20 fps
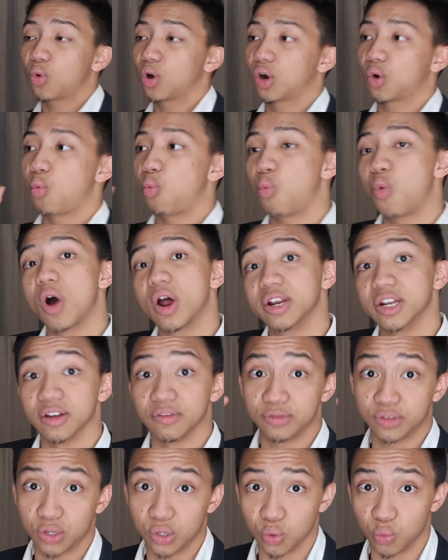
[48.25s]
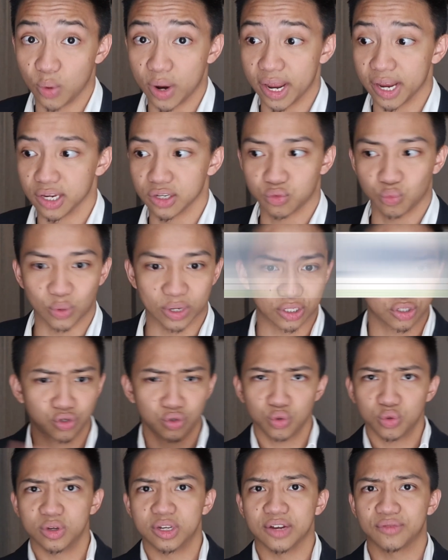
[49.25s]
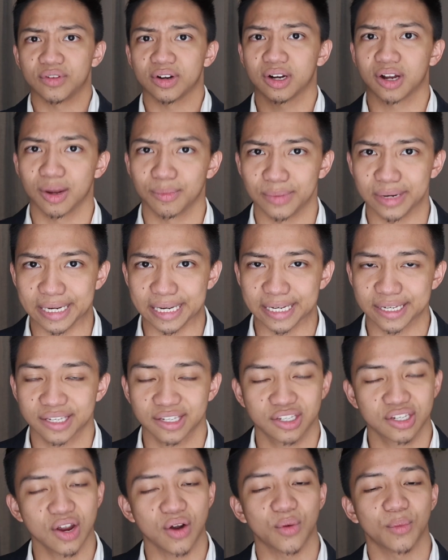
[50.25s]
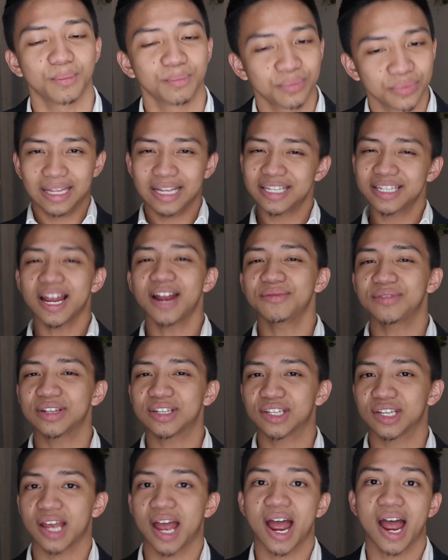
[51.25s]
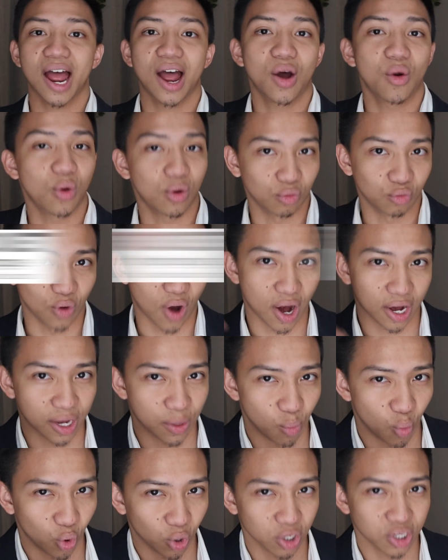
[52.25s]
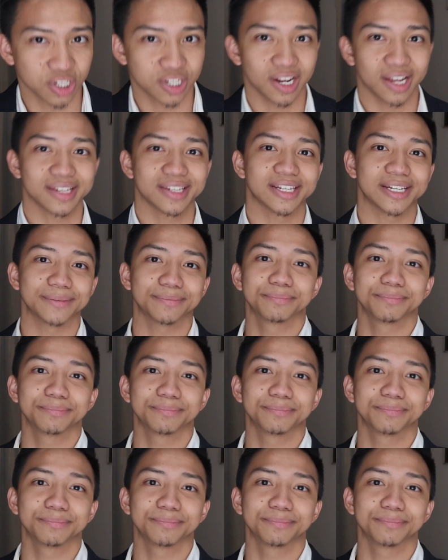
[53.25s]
work one of two ways with two different companies. So let's dive into how Rocket Mortgage does it.